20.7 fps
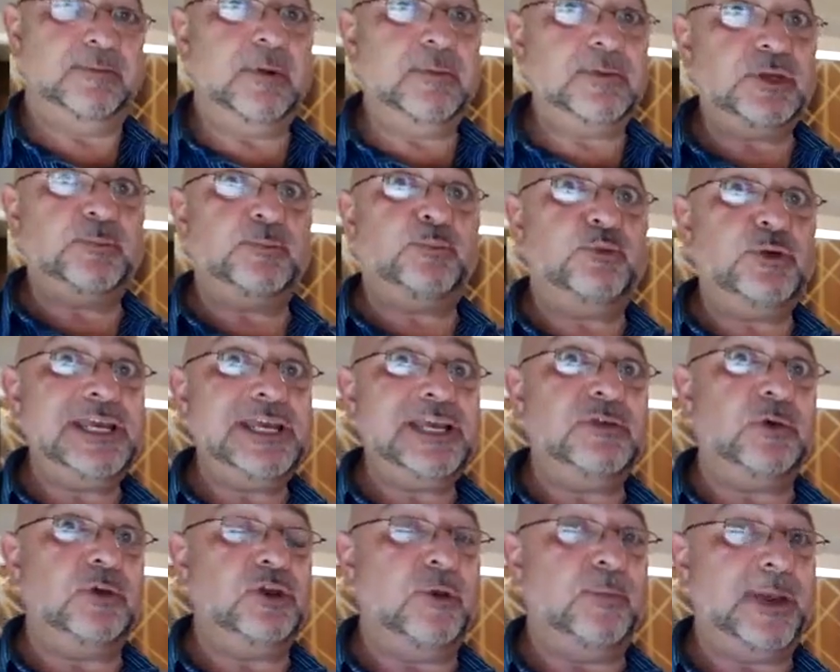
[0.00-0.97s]
to breathe when
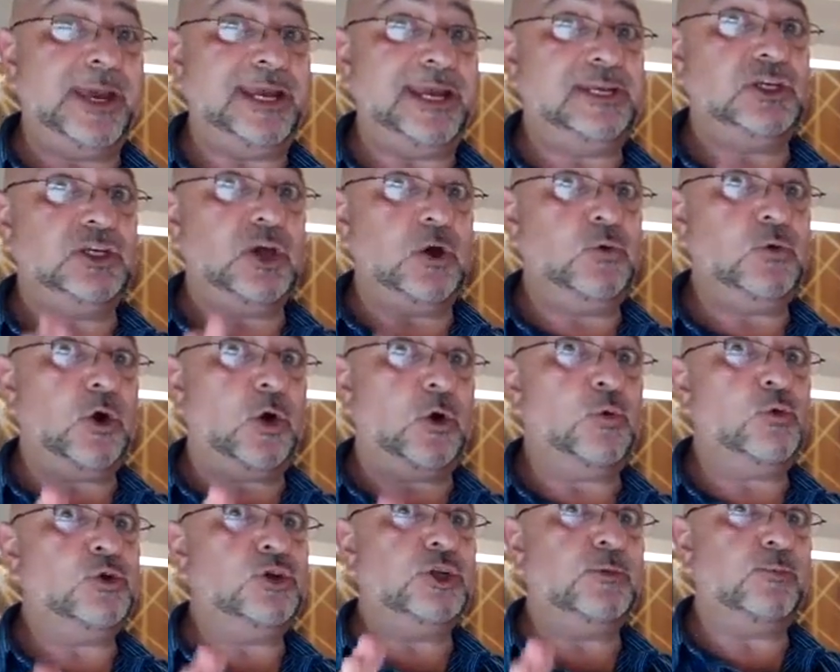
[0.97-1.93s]
you paint. Don't hold
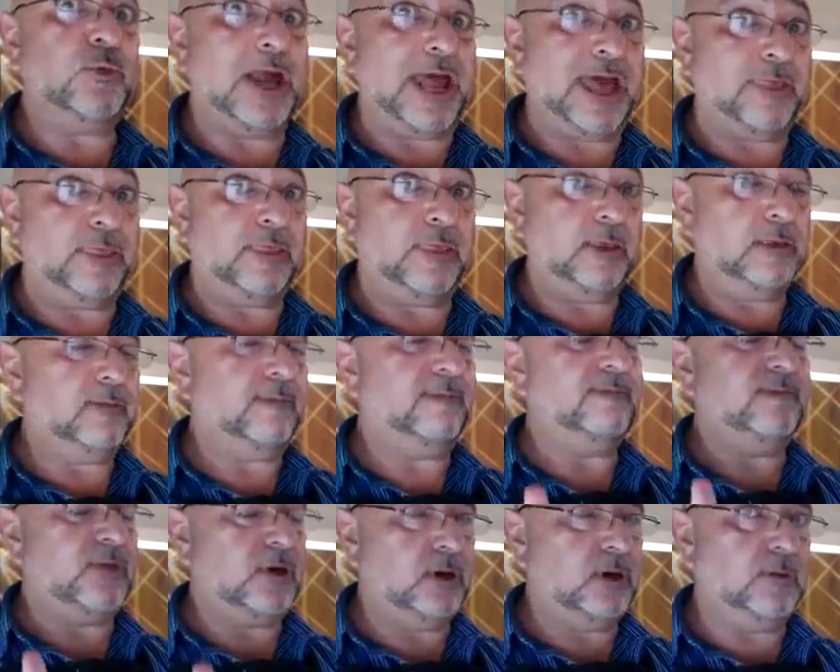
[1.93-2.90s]
your breath.
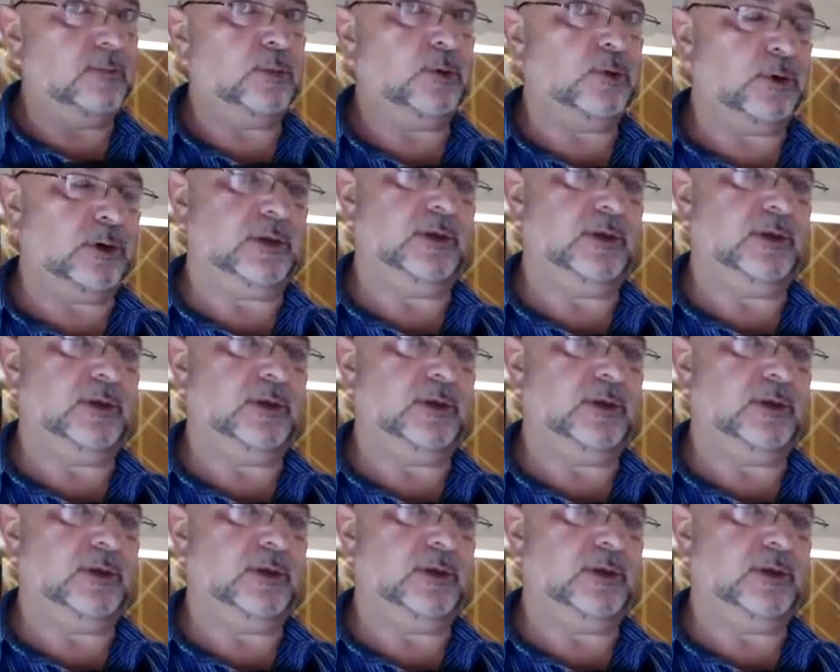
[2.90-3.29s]
Very important.